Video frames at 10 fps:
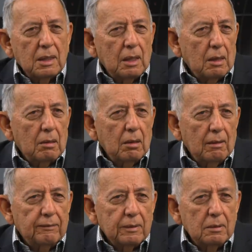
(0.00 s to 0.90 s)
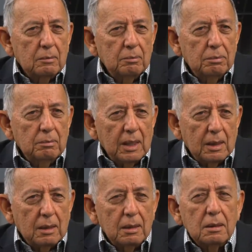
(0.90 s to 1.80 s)
think aircraft could
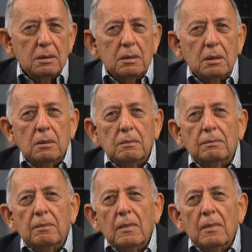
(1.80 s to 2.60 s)
make. So